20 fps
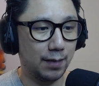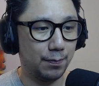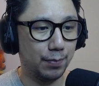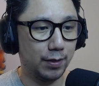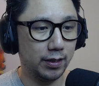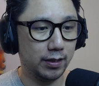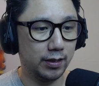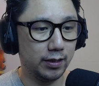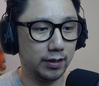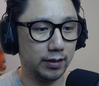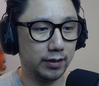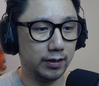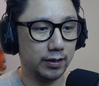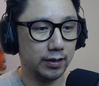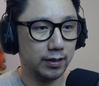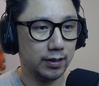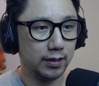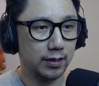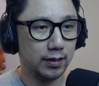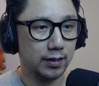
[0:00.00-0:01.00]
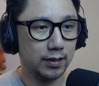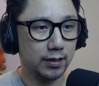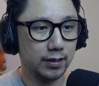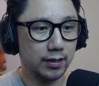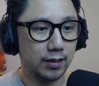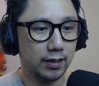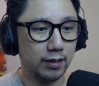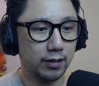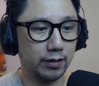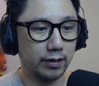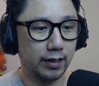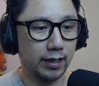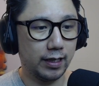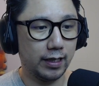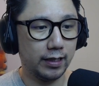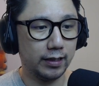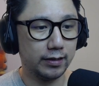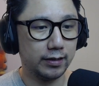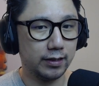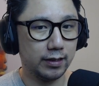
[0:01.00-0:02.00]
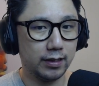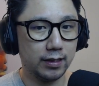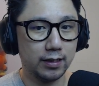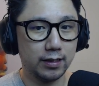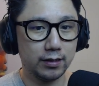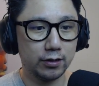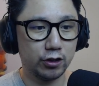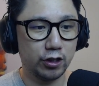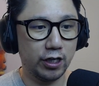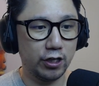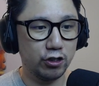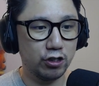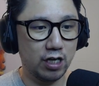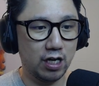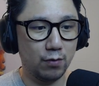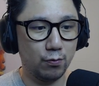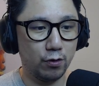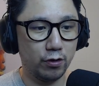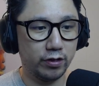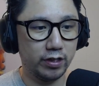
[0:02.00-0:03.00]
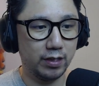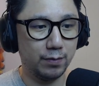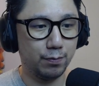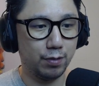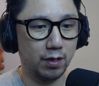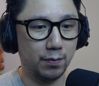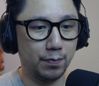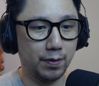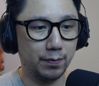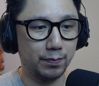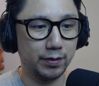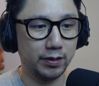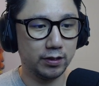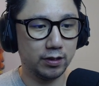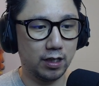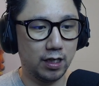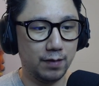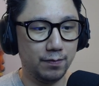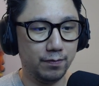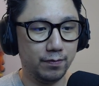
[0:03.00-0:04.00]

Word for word: button. Okay, the change artwork didn't pop up this time.